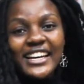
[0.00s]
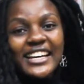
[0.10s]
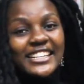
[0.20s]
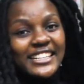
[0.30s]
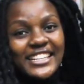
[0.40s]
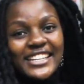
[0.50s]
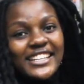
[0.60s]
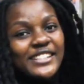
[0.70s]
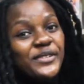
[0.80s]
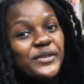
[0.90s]
really is
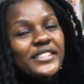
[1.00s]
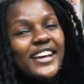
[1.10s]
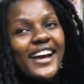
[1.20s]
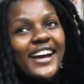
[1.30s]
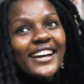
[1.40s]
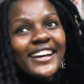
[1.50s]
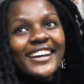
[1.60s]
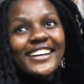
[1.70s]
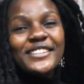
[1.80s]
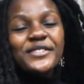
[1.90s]
not a
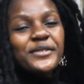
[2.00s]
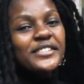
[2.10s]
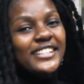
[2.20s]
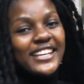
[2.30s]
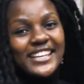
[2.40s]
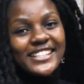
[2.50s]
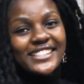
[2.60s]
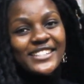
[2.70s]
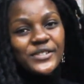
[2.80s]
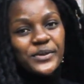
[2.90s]
it's not an easy
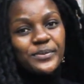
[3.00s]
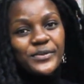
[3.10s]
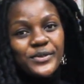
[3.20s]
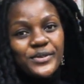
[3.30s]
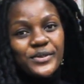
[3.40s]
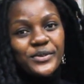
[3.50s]
job to do.